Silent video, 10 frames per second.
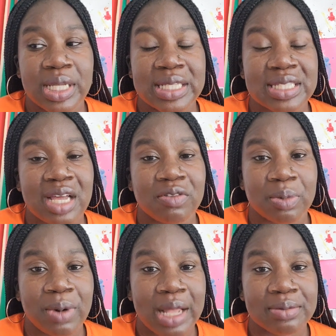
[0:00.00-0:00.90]
and solve the
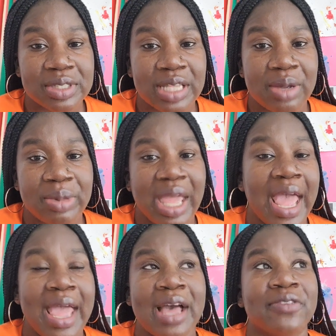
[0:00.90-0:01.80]
problems that we
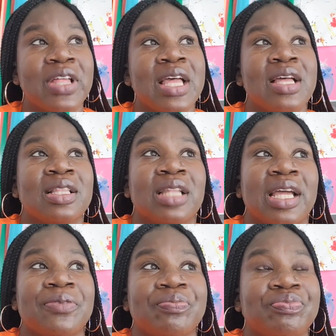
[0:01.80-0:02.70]
have.
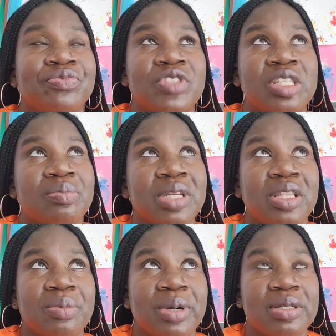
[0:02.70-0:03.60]
Like, to me,
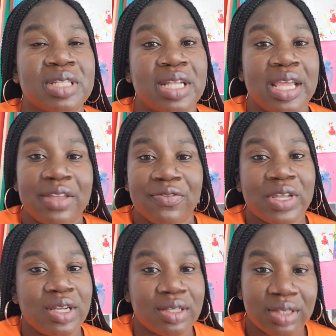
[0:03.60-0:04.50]
the person that
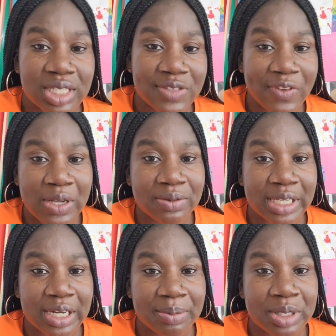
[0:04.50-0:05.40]
invented this phone
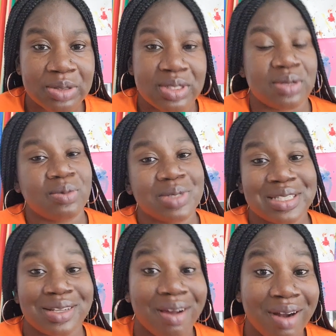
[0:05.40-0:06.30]
that I'm using
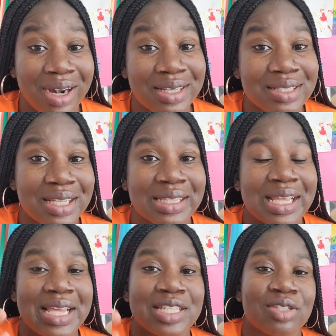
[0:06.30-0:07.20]
was an artist. Like,
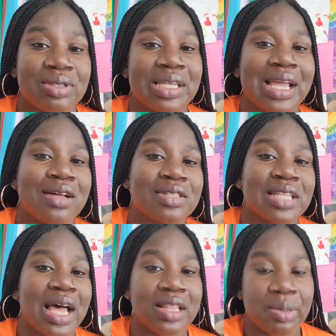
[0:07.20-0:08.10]
they had to think
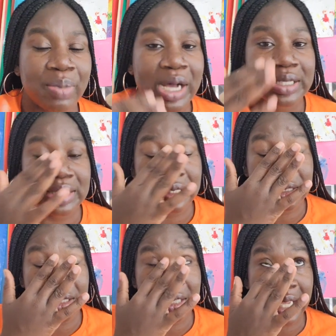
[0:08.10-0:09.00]
outside the box
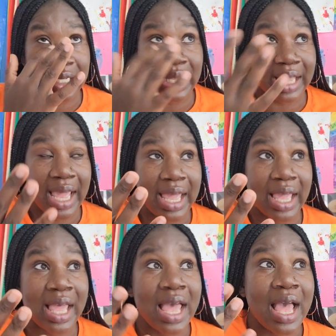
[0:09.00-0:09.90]
to say, like,
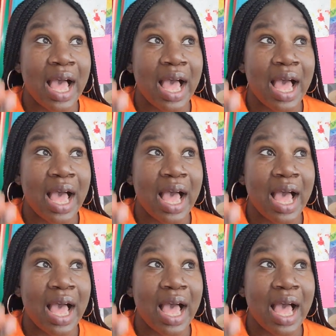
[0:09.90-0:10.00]
hey,